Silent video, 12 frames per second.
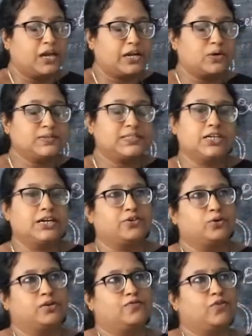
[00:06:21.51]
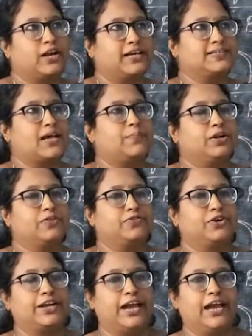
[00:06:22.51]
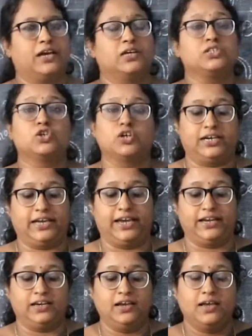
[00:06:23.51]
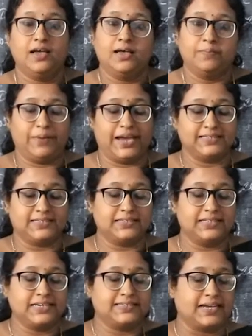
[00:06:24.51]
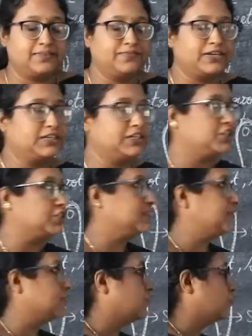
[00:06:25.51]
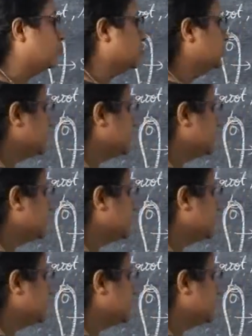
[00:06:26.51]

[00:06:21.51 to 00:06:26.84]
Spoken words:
Now stilt root, for example, if you take sugarcane, maize, these adventitious roots